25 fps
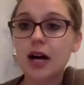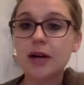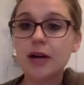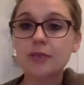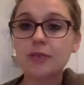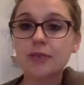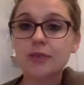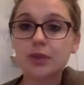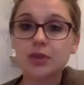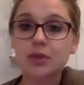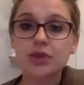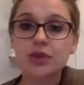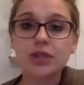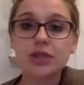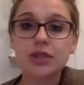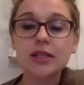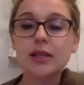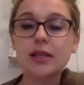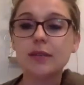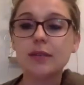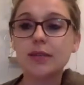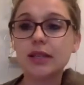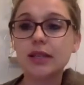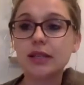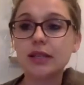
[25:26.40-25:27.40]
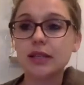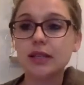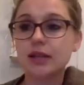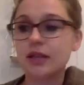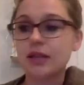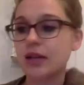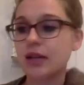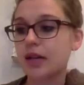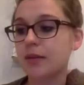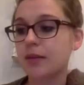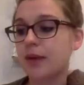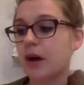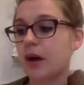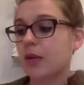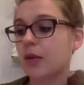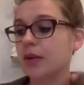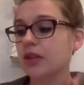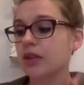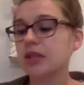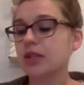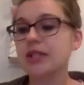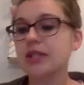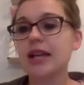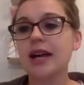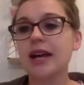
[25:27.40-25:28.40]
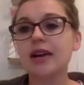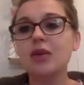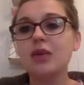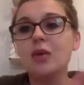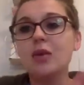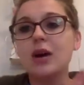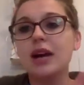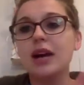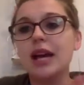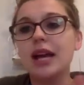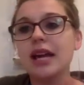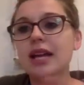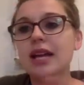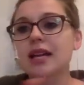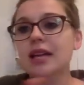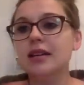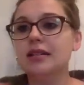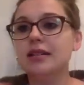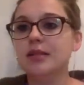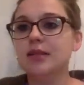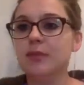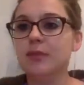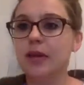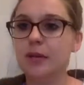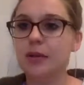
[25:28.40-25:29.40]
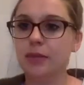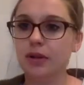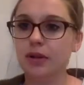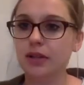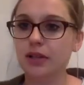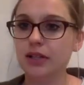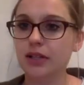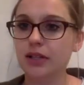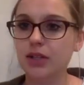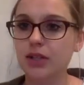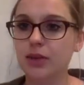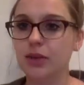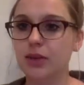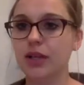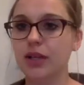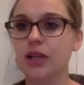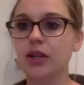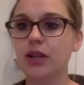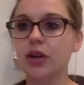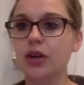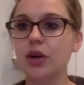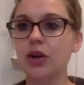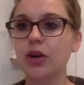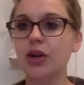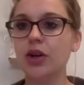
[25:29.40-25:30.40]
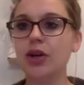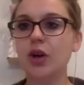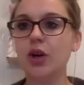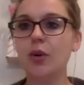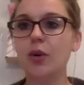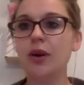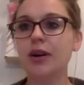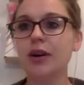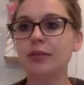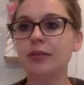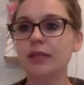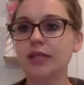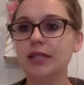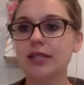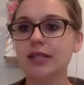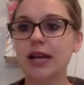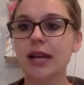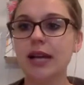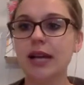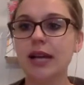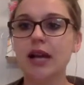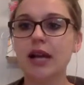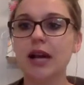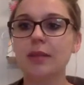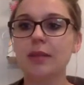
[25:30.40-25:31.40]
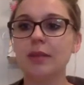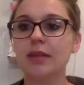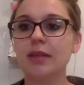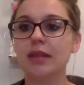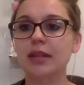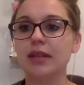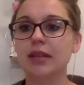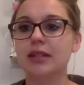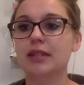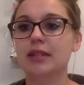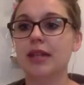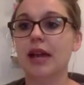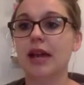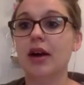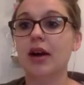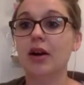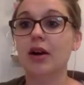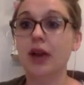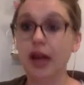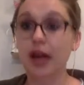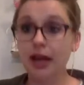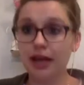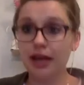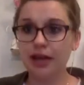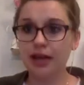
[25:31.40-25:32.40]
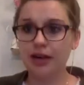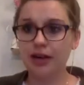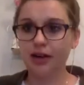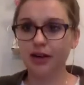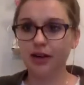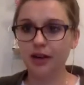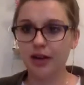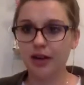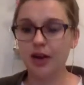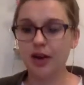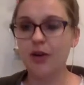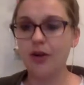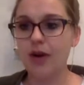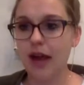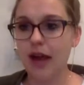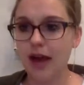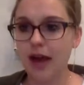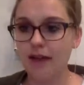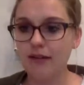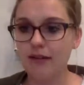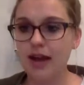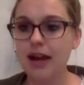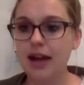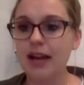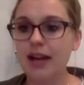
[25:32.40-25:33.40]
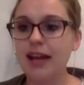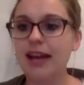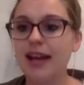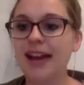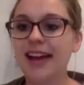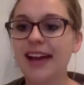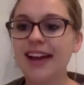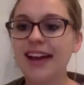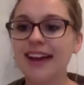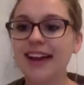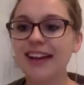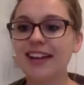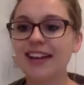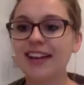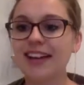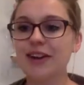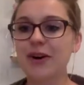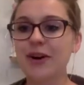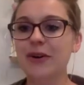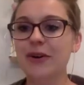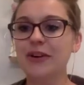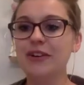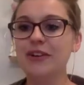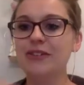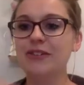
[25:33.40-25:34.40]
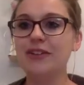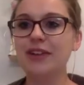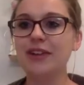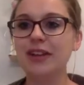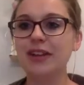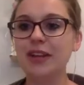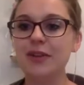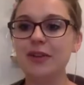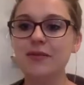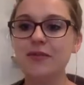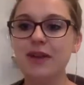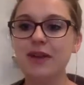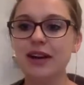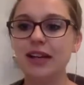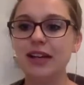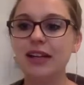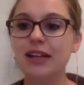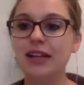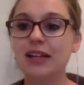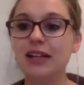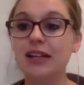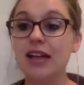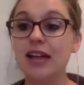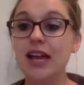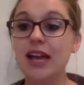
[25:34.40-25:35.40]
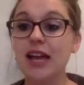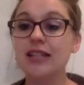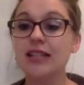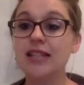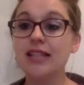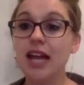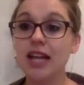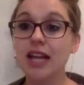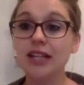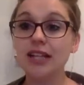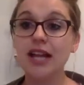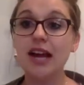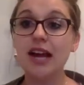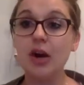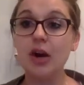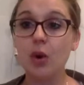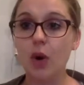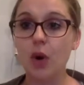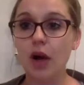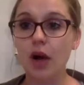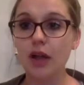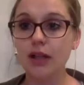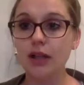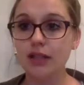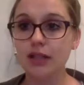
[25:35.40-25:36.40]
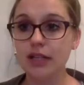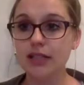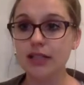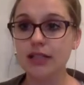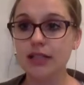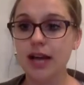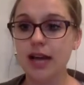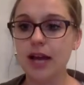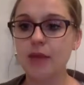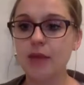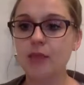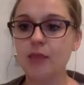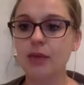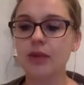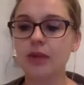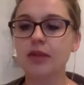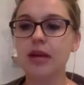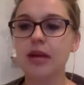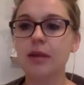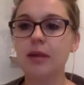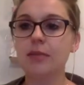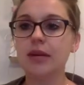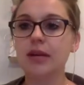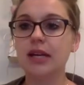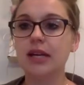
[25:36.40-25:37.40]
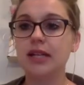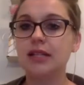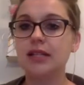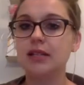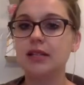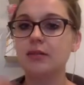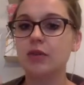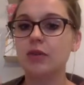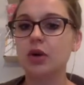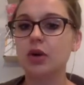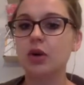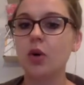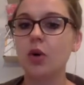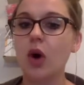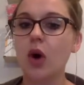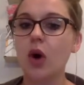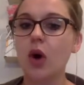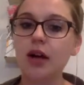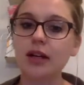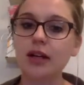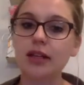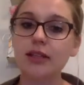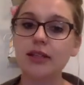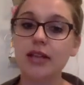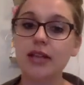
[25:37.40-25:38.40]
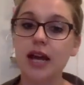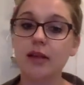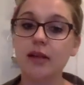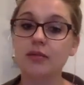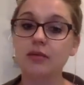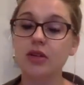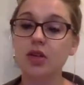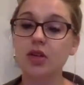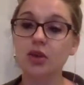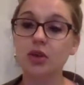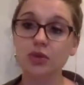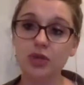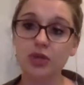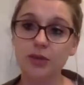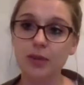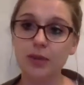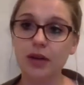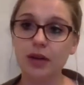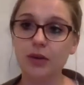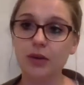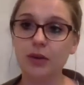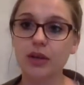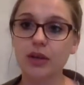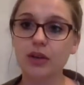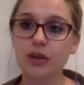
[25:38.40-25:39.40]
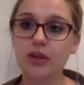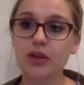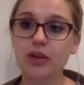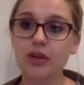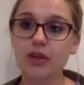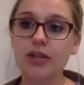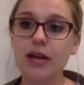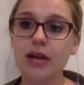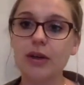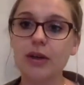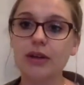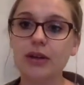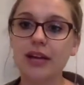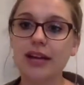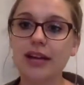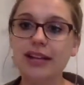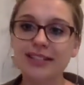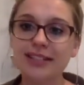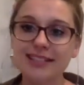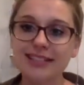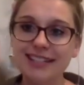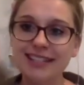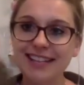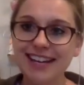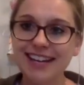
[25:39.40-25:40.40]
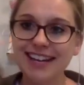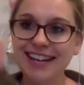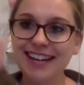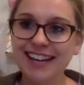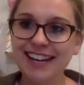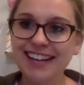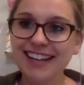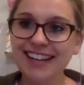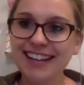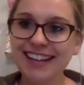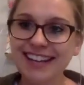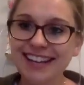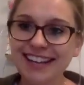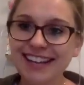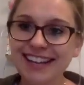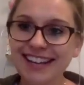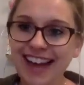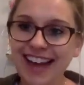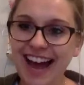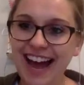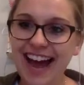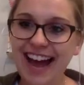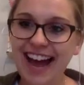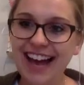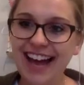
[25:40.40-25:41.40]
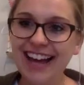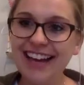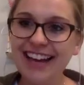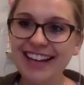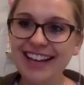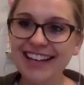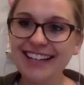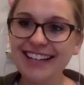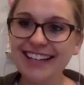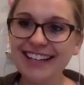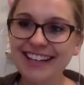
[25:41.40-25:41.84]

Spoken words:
So just something to think about. We just kind of want to ease people into it. You know, you don't want them to sign up and then say, okay, here you go, have at it. You know, we really want to take that quality time with them, because the more quality time you spend with your downlines, hi,